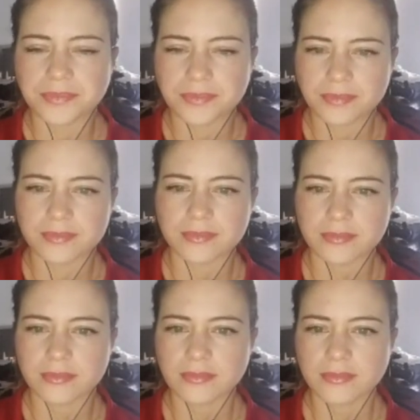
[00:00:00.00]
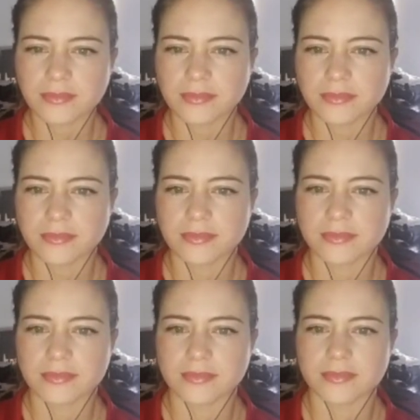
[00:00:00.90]

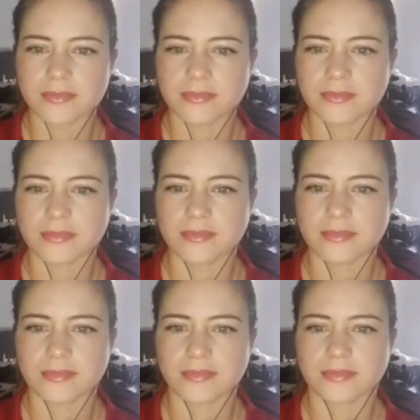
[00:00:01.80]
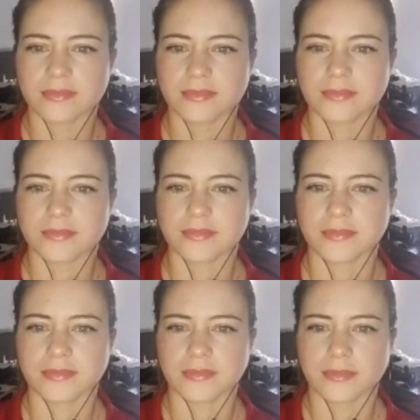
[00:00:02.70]

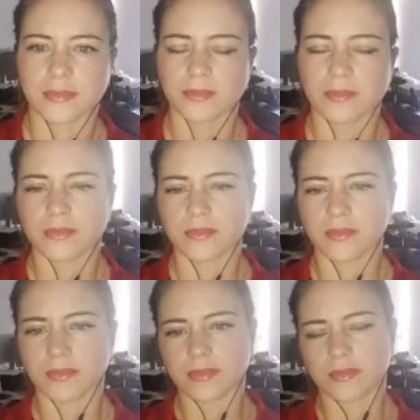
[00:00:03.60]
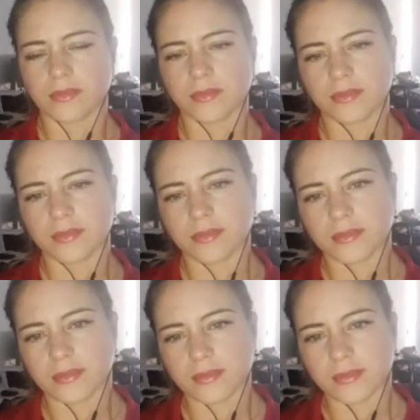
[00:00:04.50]

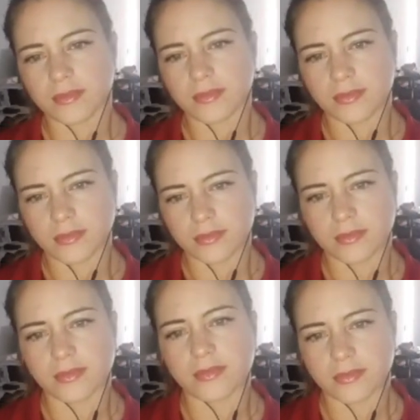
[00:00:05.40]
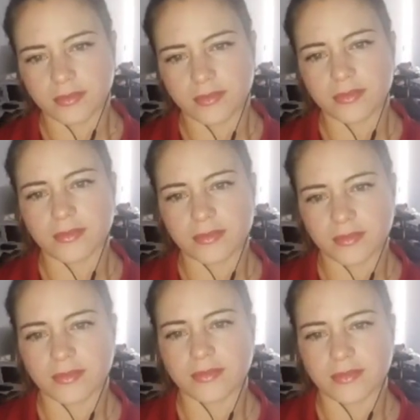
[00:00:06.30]

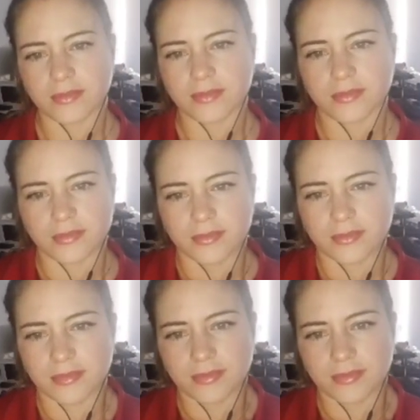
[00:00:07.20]
(silent)